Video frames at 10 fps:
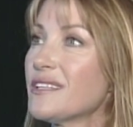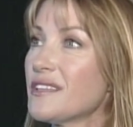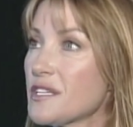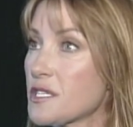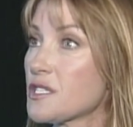
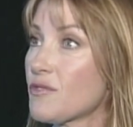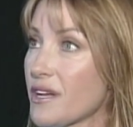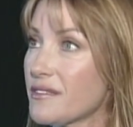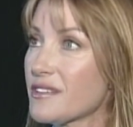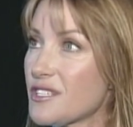that this is the
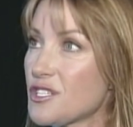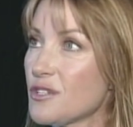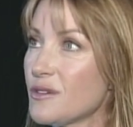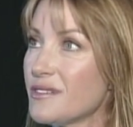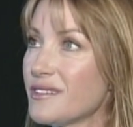right thing to
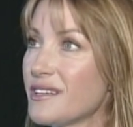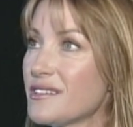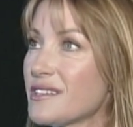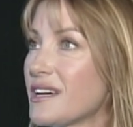do. And, and,